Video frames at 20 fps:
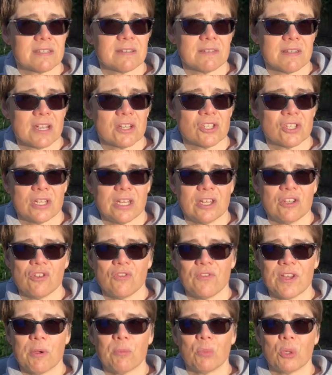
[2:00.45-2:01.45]
election in
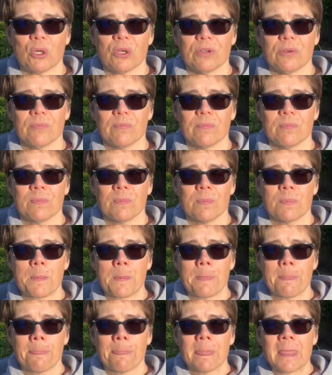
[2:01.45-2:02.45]
November.
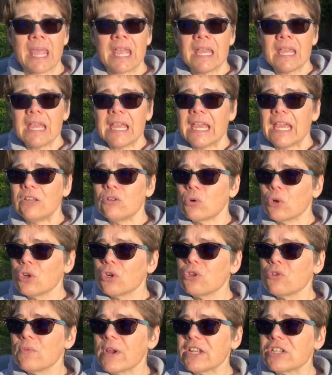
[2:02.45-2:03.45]
In
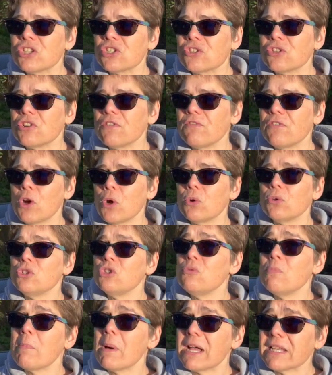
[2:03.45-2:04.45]
order to register to vote,
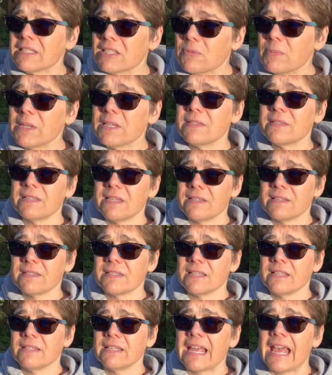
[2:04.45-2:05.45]
you must be a
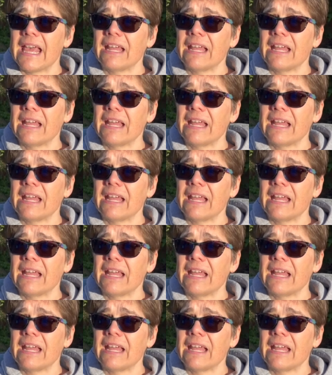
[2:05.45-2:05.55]
citizen,